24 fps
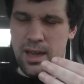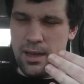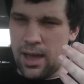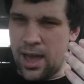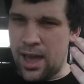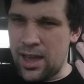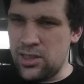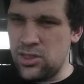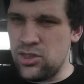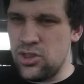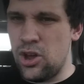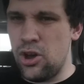
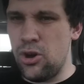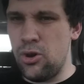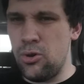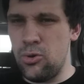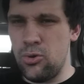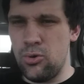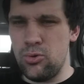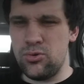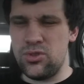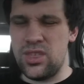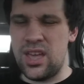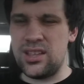I
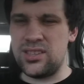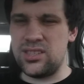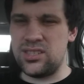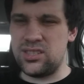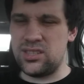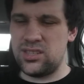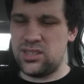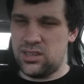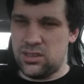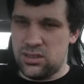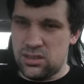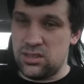know
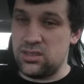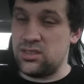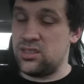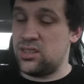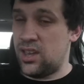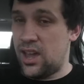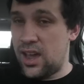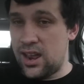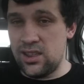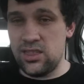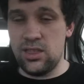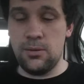that's
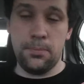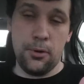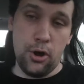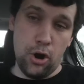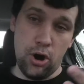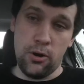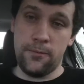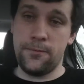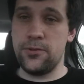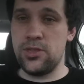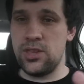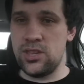kind of the
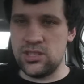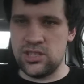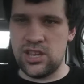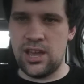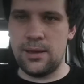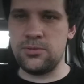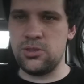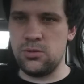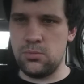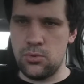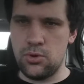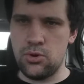par for these
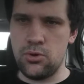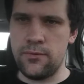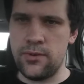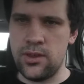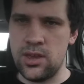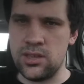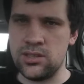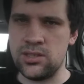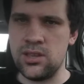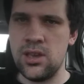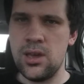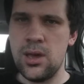types of
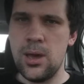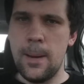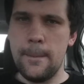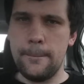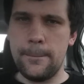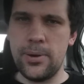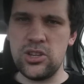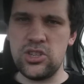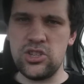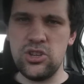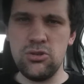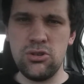movies,
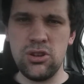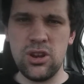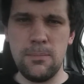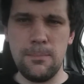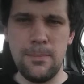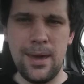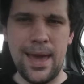but you could